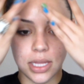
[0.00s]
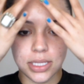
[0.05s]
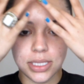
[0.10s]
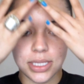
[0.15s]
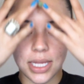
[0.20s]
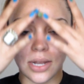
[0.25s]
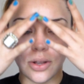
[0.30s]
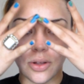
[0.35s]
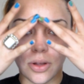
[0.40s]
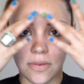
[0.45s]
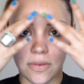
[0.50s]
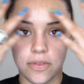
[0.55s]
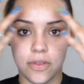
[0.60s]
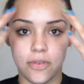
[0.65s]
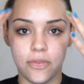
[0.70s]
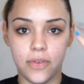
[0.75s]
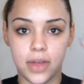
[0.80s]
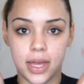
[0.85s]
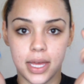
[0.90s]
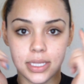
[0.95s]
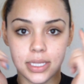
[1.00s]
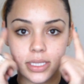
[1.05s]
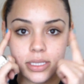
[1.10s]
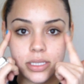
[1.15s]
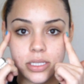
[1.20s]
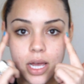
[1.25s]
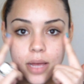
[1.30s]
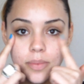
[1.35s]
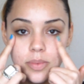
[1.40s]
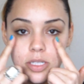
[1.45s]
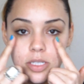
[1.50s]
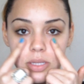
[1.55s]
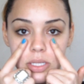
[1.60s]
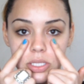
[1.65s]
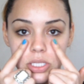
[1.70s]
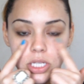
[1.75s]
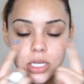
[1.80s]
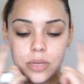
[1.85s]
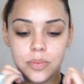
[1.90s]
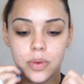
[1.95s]
center of the face, tops of the
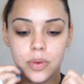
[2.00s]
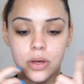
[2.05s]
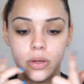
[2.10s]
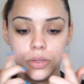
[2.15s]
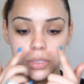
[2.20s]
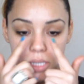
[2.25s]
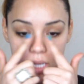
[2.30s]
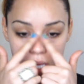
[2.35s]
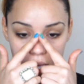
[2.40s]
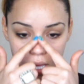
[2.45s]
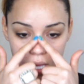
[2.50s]
cheekbones,